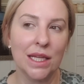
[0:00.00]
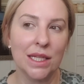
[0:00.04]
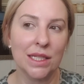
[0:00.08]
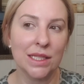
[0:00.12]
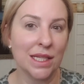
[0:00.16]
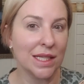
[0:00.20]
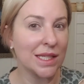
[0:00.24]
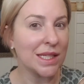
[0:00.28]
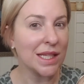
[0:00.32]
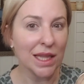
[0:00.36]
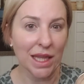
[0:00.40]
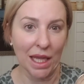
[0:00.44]

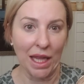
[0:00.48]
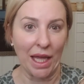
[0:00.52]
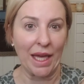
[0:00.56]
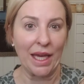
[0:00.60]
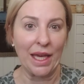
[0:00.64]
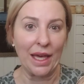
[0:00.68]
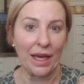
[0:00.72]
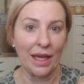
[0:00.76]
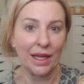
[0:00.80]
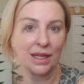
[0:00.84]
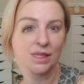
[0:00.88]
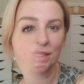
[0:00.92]
doesn't
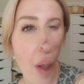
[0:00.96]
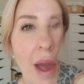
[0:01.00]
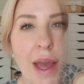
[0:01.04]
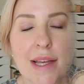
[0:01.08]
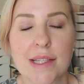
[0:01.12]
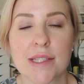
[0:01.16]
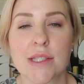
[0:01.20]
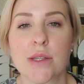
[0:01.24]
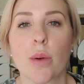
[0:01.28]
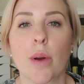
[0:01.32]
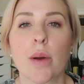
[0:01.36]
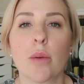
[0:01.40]
like it. Okay,
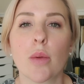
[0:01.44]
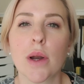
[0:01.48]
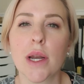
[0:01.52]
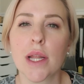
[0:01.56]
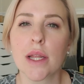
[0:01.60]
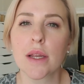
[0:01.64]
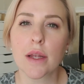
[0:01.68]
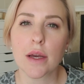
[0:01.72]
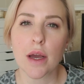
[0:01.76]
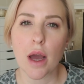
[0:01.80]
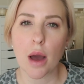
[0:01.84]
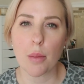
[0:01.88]
so I
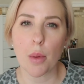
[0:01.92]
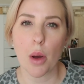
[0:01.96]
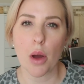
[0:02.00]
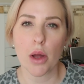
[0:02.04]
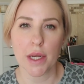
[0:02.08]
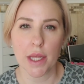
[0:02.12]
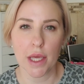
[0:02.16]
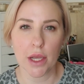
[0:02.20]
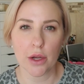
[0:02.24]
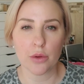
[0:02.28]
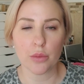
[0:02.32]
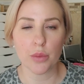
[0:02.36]
wanted to come
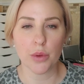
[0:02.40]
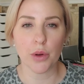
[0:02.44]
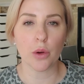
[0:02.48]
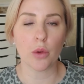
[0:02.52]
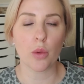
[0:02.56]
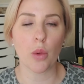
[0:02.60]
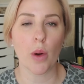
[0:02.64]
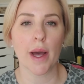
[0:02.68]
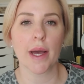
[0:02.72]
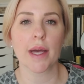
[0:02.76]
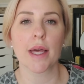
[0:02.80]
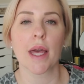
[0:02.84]
on here real
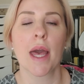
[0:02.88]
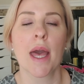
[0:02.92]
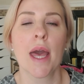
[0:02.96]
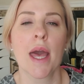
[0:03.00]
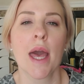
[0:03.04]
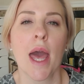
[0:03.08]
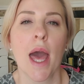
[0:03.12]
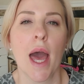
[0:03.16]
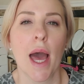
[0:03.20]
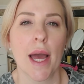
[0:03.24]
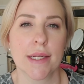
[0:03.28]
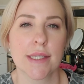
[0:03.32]
quick.
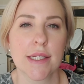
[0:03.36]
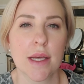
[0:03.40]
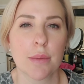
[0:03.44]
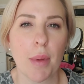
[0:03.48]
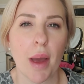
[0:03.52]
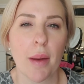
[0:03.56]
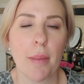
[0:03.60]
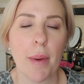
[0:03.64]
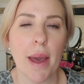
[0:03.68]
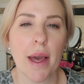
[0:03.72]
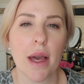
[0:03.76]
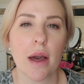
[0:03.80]
I did
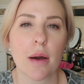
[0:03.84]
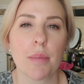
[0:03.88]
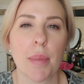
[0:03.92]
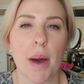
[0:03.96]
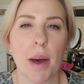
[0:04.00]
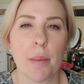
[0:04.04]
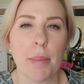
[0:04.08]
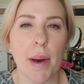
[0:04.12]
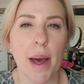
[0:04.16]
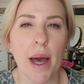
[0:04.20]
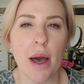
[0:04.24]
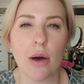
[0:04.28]
my makeup
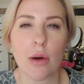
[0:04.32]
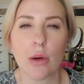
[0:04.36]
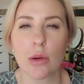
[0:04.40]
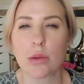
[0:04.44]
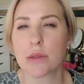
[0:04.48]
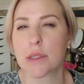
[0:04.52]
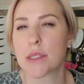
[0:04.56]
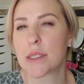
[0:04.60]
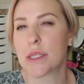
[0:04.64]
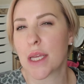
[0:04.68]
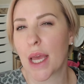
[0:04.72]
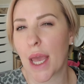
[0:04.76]

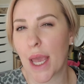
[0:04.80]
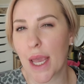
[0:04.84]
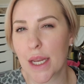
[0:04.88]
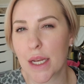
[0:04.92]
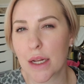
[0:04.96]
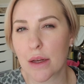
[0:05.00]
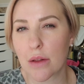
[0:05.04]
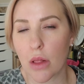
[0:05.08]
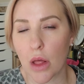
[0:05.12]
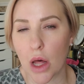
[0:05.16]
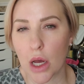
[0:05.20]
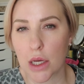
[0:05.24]
about 8
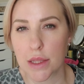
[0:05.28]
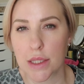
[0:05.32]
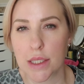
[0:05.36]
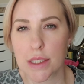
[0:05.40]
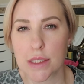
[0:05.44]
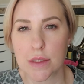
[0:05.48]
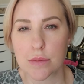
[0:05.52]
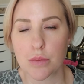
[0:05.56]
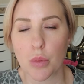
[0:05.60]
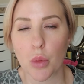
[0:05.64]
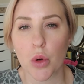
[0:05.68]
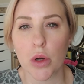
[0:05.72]
o'clock
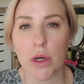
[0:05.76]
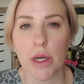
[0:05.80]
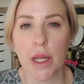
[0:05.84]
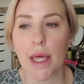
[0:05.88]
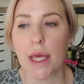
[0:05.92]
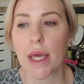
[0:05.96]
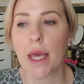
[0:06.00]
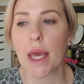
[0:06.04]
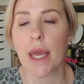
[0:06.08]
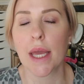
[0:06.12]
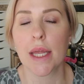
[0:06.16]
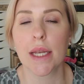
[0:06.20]
this
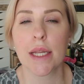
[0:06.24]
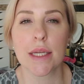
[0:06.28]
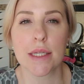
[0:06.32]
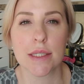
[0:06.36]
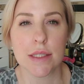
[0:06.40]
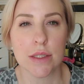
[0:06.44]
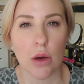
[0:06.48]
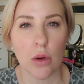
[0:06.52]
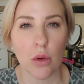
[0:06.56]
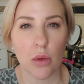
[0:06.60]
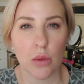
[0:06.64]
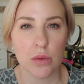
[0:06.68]
morning. It
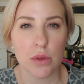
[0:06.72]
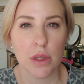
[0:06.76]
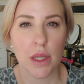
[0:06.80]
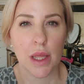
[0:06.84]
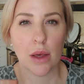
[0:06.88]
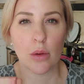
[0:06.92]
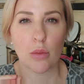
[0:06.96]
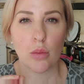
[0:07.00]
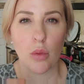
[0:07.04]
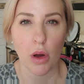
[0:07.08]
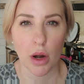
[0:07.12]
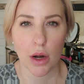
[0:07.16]
is
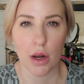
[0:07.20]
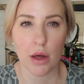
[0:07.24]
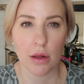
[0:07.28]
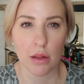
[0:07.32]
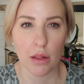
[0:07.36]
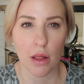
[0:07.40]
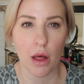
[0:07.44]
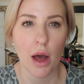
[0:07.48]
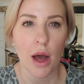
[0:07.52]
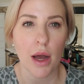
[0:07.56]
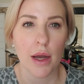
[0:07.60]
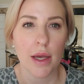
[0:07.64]
only 1
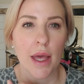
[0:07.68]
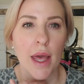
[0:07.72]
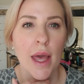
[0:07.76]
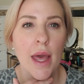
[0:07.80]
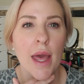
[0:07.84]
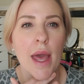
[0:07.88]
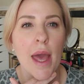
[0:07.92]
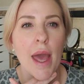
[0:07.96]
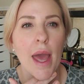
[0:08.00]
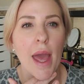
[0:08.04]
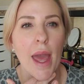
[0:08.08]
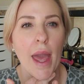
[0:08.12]
o'clock,
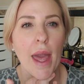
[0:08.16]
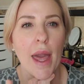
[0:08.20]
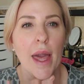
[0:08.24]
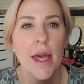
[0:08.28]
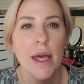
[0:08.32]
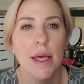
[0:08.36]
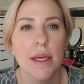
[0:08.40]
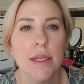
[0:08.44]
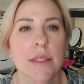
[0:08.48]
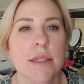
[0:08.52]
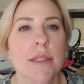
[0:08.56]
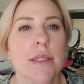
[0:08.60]

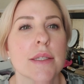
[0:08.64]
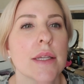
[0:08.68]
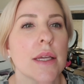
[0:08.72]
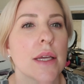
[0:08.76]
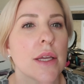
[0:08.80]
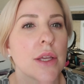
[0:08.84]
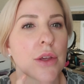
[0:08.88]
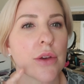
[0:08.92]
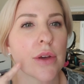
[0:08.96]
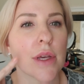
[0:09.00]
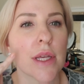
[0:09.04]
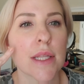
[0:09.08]
and
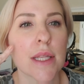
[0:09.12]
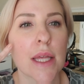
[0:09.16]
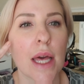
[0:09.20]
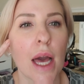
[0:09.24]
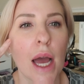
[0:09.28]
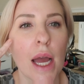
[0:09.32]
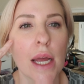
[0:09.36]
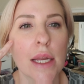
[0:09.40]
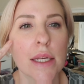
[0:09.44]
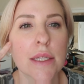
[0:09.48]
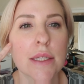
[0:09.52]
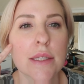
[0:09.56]
you can
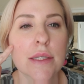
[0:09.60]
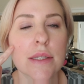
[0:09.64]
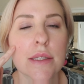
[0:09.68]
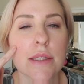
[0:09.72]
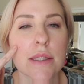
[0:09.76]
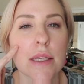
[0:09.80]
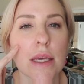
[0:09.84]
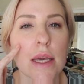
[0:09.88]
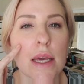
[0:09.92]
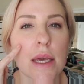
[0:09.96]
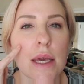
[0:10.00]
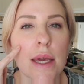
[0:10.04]
kind of
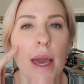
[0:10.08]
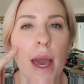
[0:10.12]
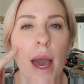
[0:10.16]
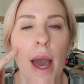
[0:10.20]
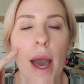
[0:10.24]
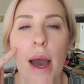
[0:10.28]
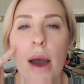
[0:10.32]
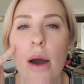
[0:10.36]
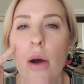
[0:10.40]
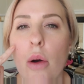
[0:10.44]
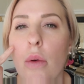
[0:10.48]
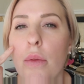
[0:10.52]
see
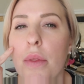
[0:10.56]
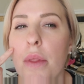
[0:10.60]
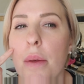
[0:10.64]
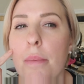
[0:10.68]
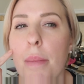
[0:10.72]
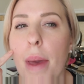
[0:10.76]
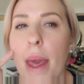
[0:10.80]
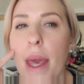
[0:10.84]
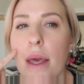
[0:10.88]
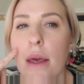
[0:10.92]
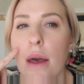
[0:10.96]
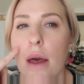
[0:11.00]
how the
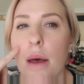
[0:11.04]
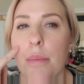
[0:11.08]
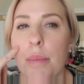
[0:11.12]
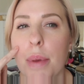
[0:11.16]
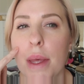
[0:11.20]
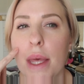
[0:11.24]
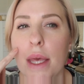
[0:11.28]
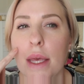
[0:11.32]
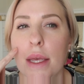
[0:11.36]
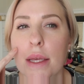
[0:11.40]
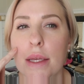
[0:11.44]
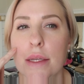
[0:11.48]
makeup
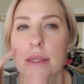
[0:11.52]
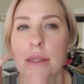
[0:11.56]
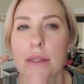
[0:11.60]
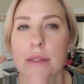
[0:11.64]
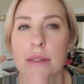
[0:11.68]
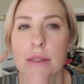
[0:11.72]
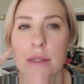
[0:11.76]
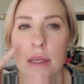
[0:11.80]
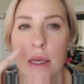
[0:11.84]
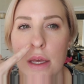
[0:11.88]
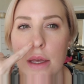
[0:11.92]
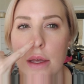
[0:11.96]

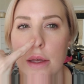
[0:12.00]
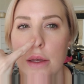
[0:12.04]
is